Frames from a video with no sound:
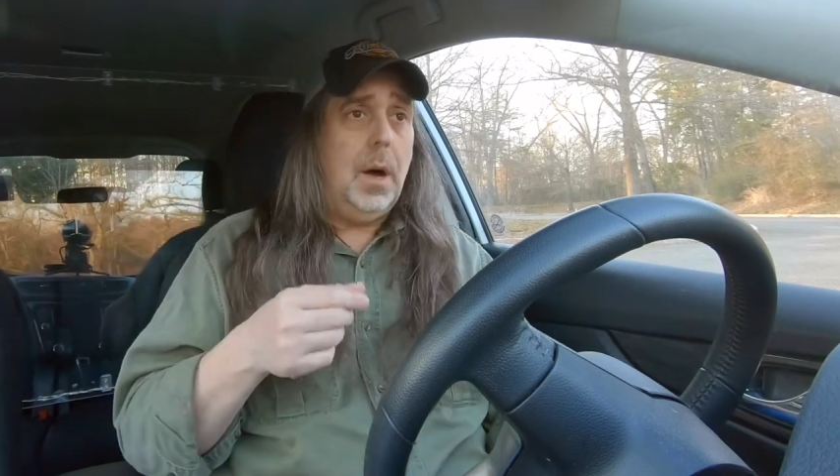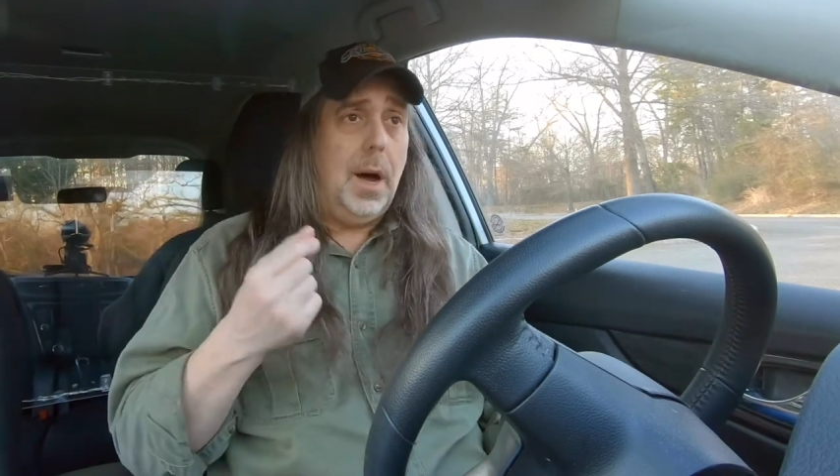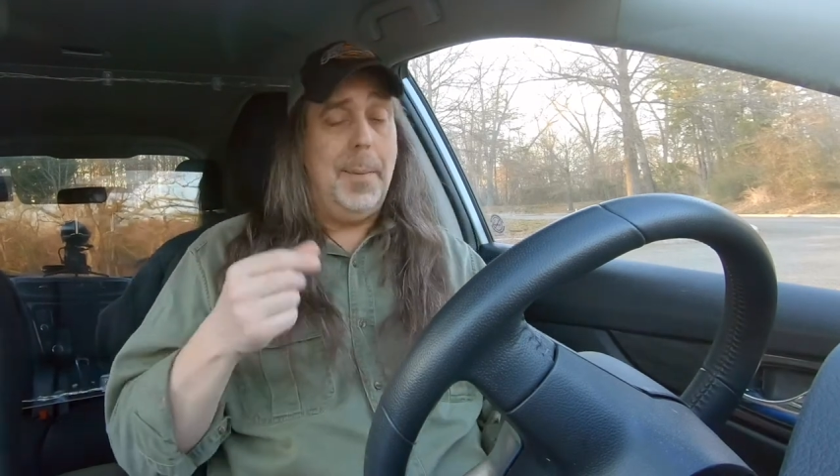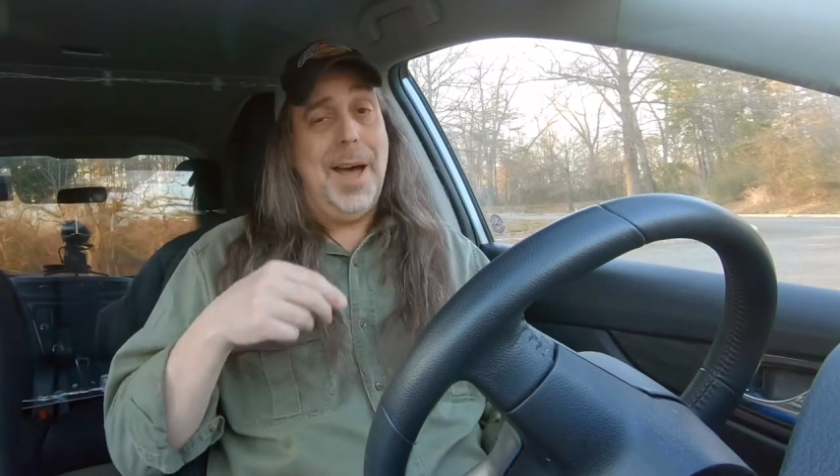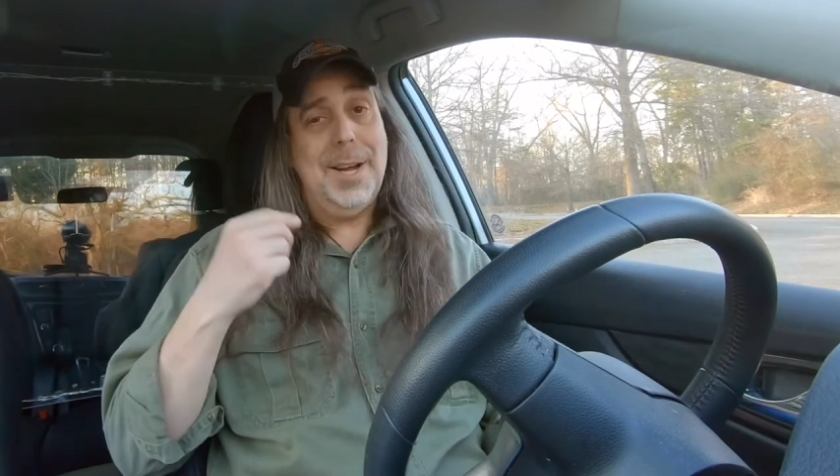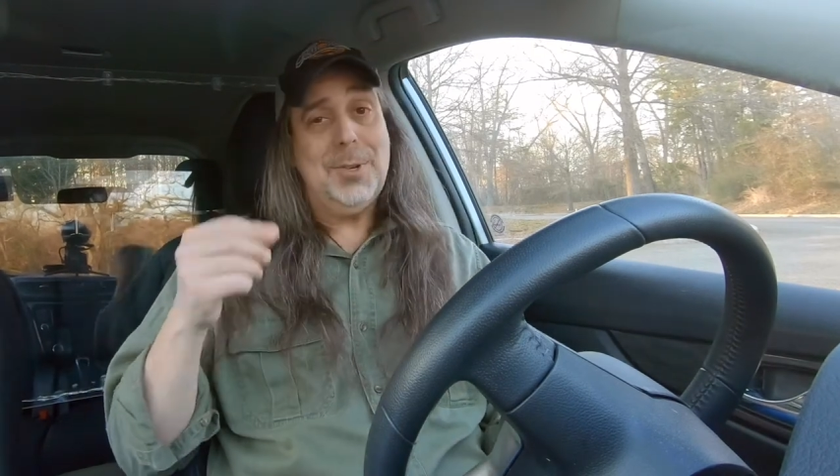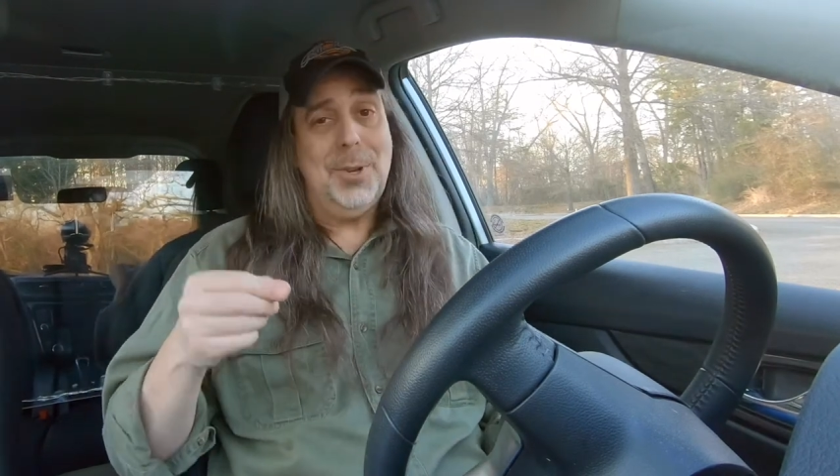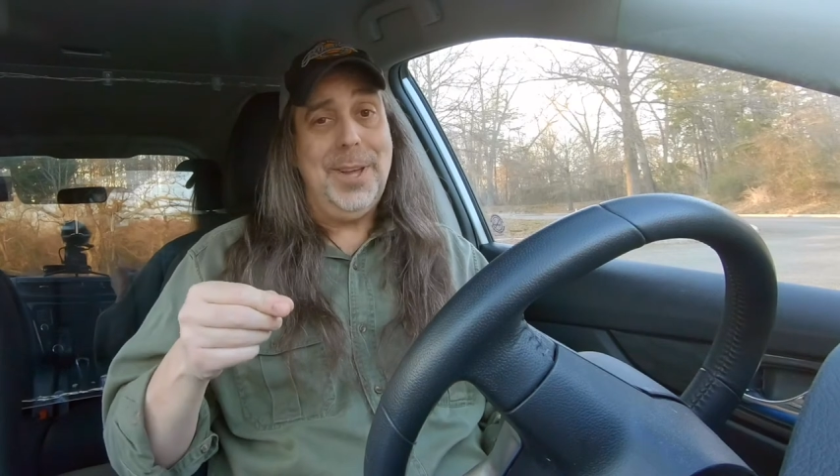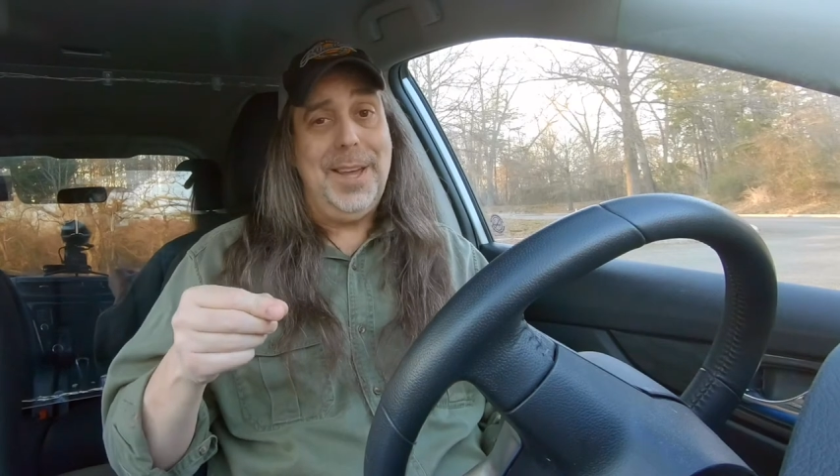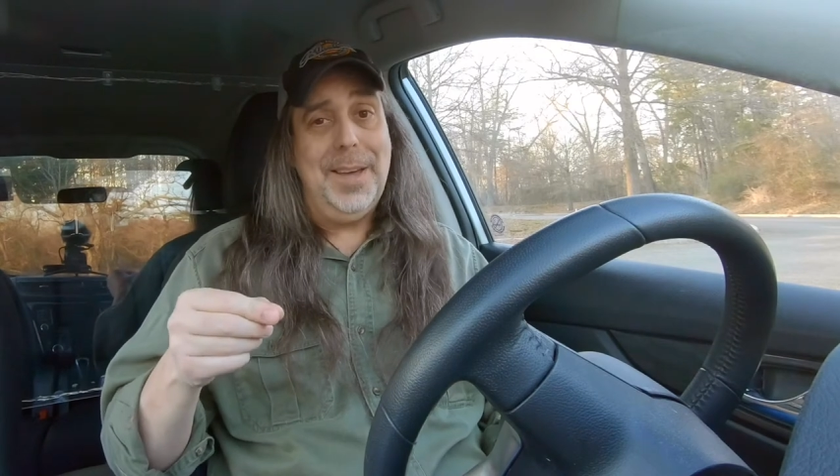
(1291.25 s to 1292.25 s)
I'm
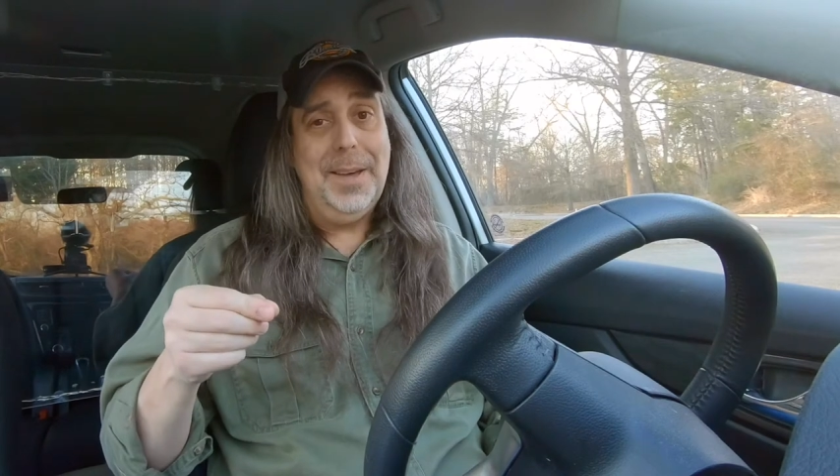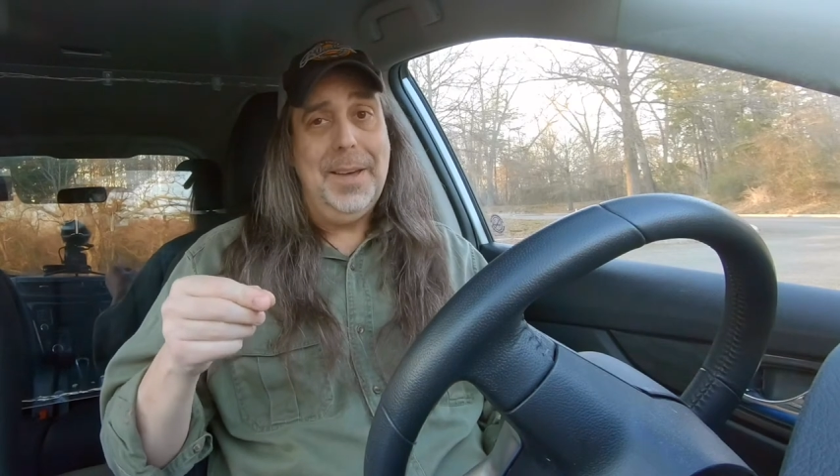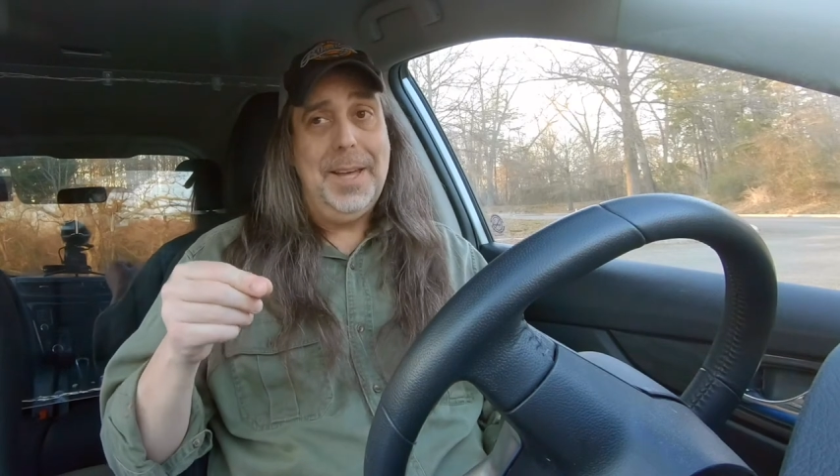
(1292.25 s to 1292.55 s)
actually